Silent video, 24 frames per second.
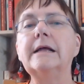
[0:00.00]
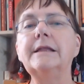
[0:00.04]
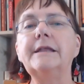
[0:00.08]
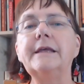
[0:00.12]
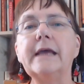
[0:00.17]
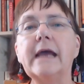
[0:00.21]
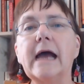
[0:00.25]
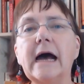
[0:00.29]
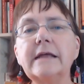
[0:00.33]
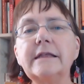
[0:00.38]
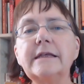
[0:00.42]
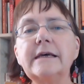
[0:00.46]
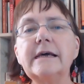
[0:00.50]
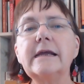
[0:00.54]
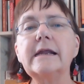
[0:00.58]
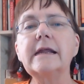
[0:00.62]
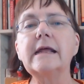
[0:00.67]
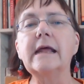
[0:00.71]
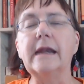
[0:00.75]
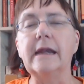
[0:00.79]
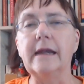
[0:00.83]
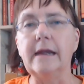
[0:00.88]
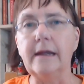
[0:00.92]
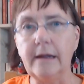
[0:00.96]
The
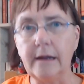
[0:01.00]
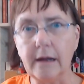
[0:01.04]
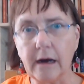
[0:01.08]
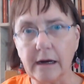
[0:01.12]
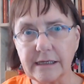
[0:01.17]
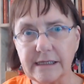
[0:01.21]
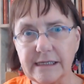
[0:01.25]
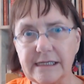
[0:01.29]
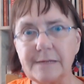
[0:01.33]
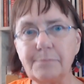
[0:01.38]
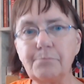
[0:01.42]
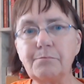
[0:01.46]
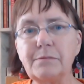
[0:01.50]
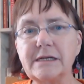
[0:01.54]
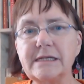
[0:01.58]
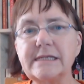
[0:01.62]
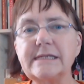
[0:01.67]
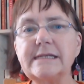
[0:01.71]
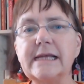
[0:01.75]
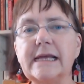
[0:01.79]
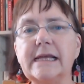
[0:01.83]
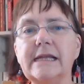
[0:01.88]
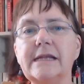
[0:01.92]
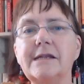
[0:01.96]
other
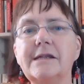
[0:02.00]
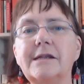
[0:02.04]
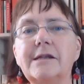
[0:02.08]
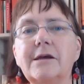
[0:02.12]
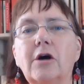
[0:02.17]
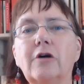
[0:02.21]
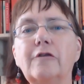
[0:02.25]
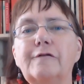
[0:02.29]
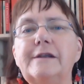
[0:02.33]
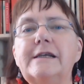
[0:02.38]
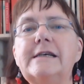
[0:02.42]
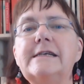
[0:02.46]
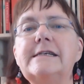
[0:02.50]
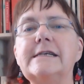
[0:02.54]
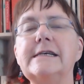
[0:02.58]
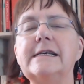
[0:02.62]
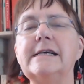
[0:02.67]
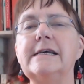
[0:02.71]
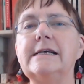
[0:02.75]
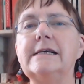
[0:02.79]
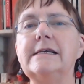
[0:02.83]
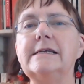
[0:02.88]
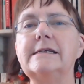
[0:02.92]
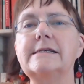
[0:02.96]
90% of
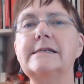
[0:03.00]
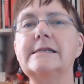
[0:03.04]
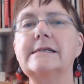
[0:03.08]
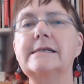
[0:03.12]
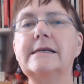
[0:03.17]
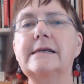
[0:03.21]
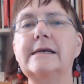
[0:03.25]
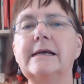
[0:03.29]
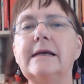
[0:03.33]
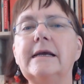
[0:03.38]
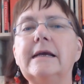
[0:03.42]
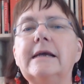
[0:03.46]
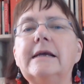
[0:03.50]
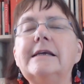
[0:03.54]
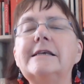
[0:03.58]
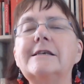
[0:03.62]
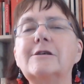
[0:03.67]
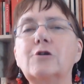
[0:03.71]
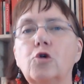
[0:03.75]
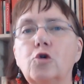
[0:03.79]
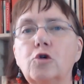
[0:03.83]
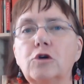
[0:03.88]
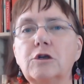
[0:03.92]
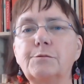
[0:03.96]
dis-ease
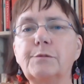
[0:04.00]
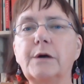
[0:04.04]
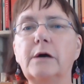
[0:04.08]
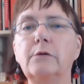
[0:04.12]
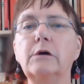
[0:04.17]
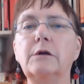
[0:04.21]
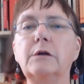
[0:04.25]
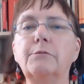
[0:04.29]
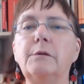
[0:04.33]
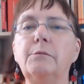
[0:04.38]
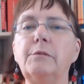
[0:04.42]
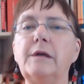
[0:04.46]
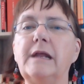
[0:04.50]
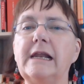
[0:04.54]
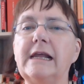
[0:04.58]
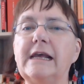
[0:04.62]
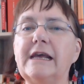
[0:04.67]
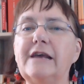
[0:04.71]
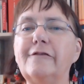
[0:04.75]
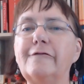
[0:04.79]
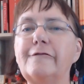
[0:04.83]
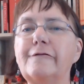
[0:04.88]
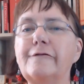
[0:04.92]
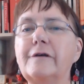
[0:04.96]
is caused by what we
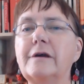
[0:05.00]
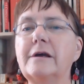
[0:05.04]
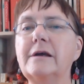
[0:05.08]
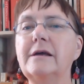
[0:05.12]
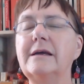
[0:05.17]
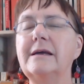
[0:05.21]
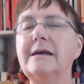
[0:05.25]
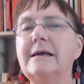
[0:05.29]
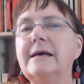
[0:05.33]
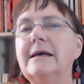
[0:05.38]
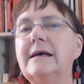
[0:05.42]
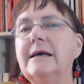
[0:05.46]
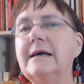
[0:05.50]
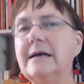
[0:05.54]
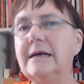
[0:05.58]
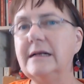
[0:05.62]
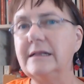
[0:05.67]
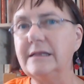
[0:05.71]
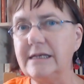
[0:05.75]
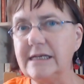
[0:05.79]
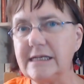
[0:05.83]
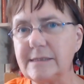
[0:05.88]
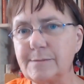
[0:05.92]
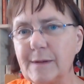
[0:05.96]
believe.
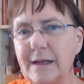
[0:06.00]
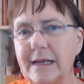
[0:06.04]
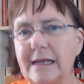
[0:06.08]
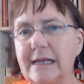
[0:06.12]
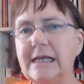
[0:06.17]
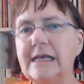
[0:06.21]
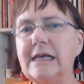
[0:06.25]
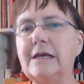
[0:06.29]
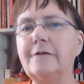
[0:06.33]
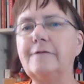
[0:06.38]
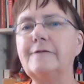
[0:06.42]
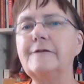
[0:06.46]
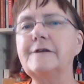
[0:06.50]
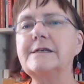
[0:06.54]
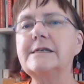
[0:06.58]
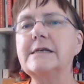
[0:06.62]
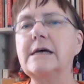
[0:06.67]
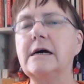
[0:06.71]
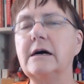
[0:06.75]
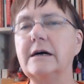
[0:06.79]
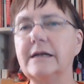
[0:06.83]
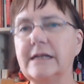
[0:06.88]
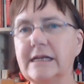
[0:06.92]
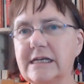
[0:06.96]
These beliefs
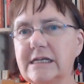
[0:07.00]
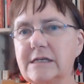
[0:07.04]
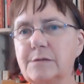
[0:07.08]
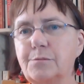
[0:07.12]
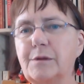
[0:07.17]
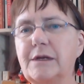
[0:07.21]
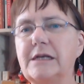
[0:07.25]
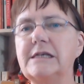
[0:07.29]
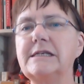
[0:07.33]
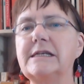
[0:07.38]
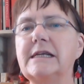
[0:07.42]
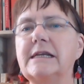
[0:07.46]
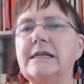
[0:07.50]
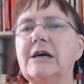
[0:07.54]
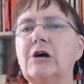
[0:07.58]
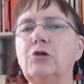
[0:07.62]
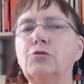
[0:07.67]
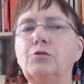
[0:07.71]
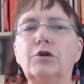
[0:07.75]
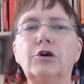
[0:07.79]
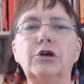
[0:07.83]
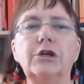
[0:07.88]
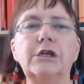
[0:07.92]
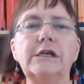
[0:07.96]
are expressed in
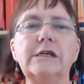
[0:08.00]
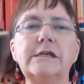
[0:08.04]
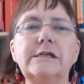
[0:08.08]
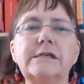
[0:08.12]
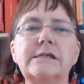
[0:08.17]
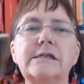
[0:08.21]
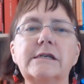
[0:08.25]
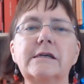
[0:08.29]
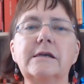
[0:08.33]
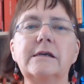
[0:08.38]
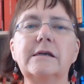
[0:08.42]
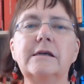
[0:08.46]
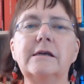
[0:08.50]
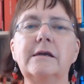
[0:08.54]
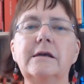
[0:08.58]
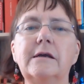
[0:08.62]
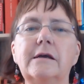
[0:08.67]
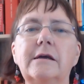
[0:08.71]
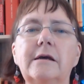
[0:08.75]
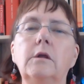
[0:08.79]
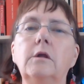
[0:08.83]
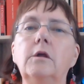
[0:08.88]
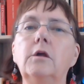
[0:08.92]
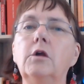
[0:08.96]
our bodies.
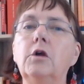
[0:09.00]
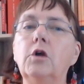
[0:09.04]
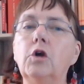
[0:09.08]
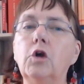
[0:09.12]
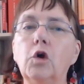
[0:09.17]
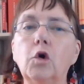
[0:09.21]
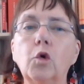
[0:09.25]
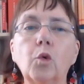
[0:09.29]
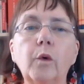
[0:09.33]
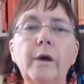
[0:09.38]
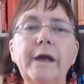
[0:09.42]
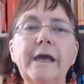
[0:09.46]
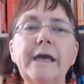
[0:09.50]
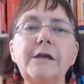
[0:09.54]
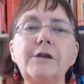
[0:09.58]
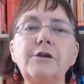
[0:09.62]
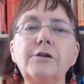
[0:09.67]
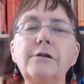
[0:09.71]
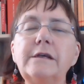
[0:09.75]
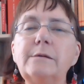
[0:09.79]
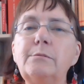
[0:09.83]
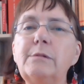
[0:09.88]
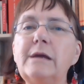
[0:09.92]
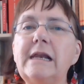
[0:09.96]
Where
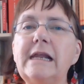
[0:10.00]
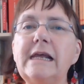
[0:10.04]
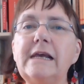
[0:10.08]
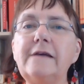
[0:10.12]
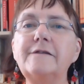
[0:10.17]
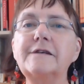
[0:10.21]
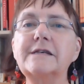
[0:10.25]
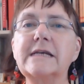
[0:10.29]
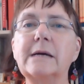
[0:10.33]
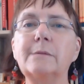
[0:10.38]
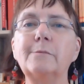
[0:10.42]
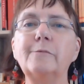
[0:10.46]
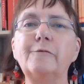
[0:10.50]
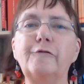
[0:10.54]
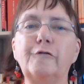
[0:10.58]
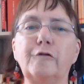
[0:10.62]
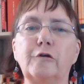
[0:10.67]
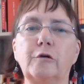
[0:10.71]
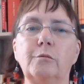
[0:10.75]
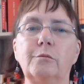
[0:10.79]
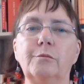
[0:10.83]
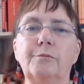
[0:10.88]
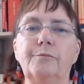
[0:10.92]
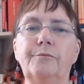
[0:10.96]
do the beliefs come
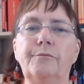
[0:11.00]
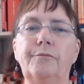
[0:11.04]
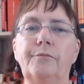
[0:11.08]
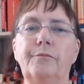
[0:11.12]
from?